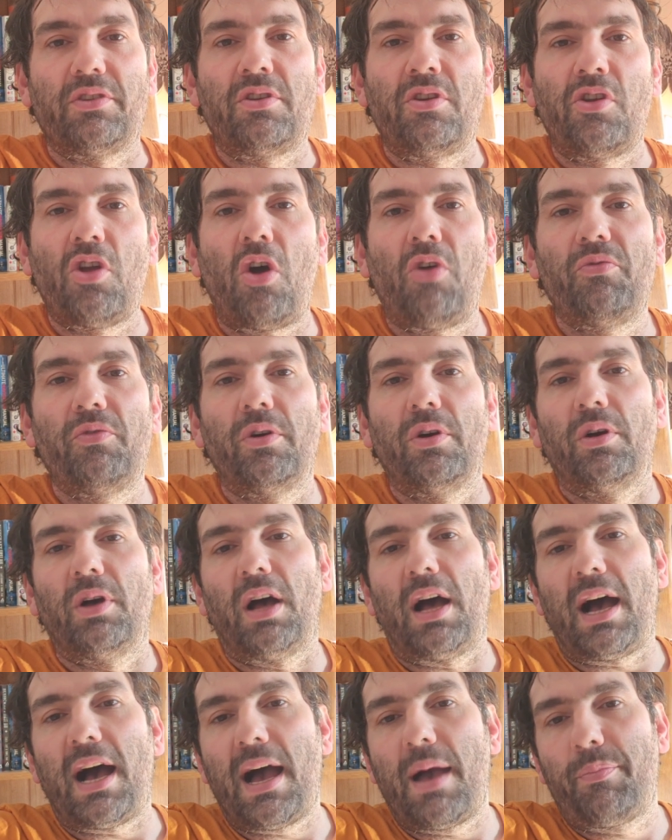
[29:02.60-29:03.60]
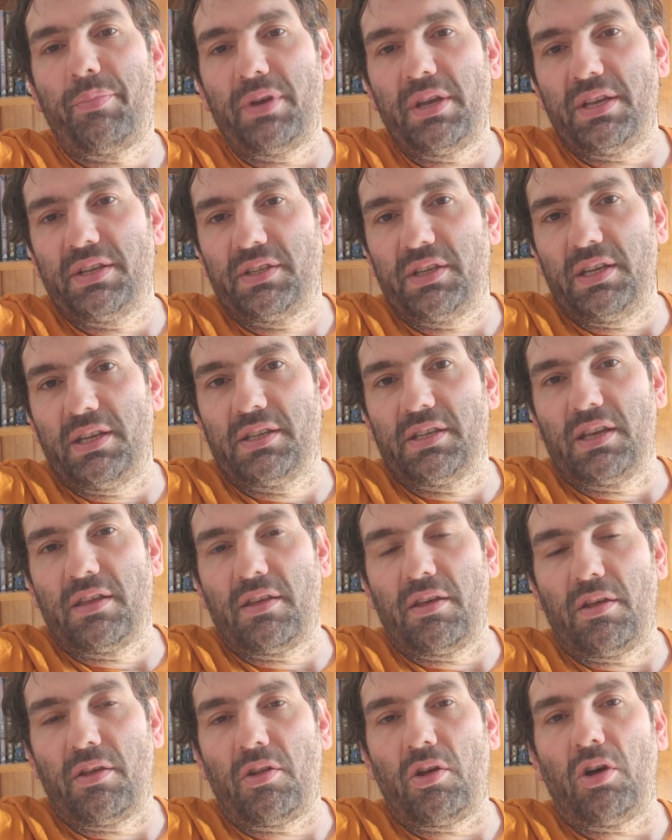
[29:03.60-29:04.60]
at the non-IPCC,
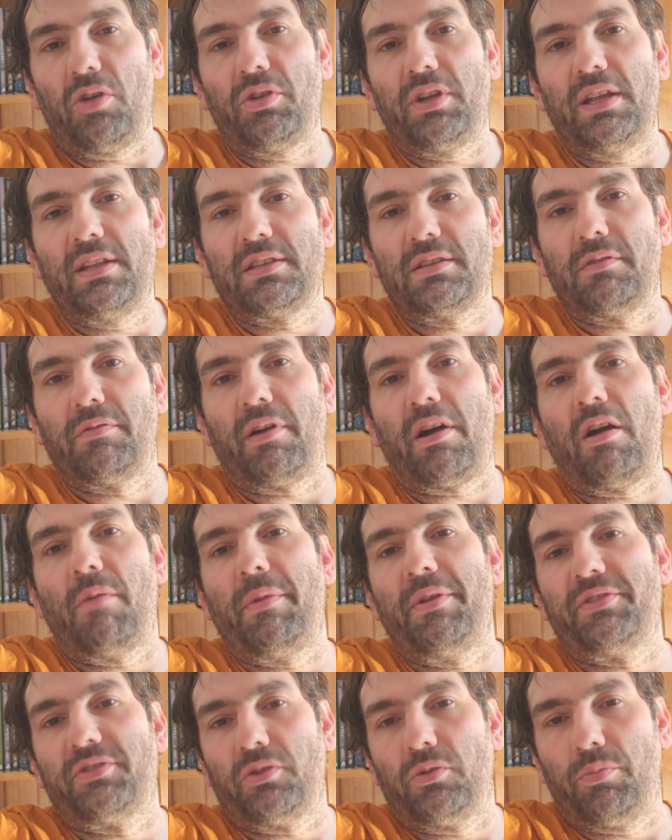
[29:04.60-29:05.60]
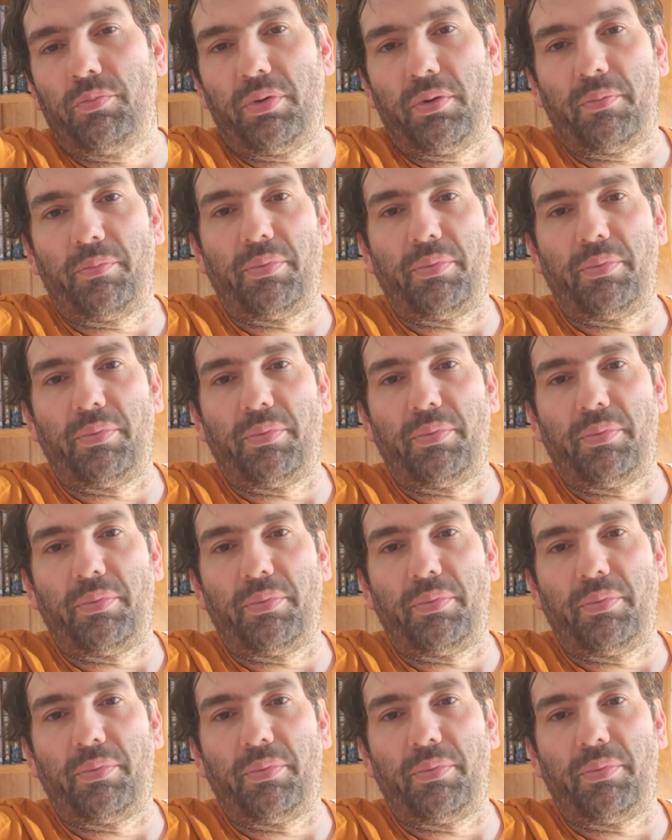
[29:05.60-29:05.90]
the non-intergovernmental